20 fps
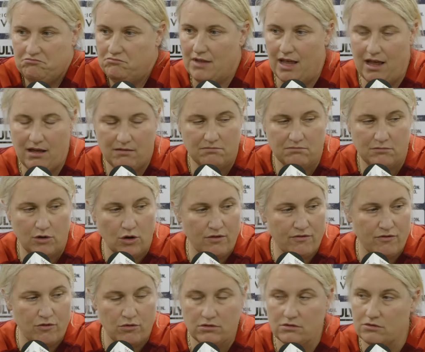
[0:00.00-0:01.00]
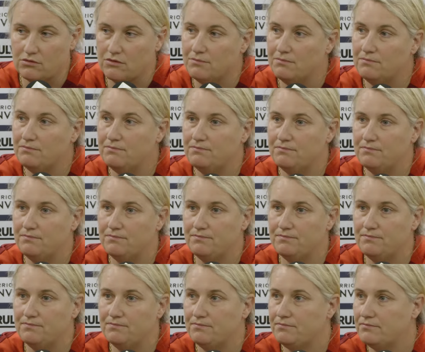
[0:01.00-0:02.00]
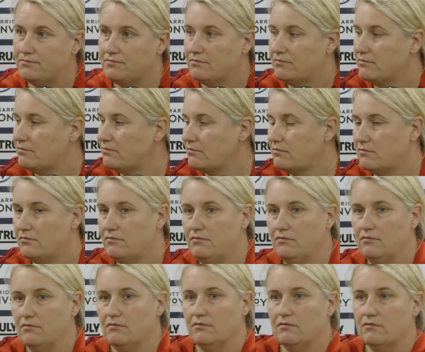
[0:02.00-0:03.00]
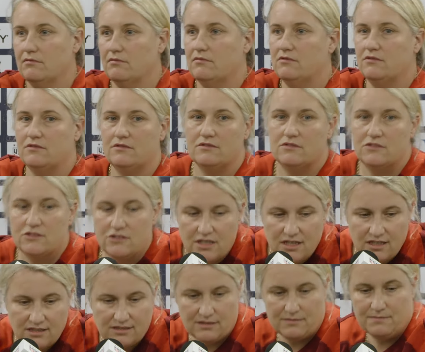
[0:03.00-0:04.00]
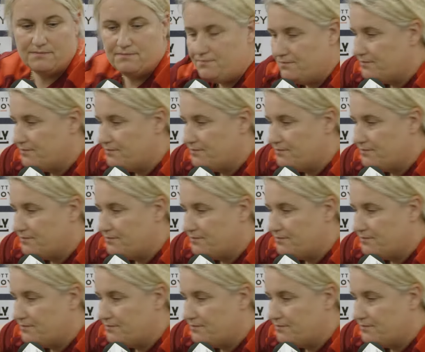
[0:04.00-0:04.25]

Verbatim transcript: yeah, looking forward to them. All right, thanks, Emma. Cheers. We'll get everybody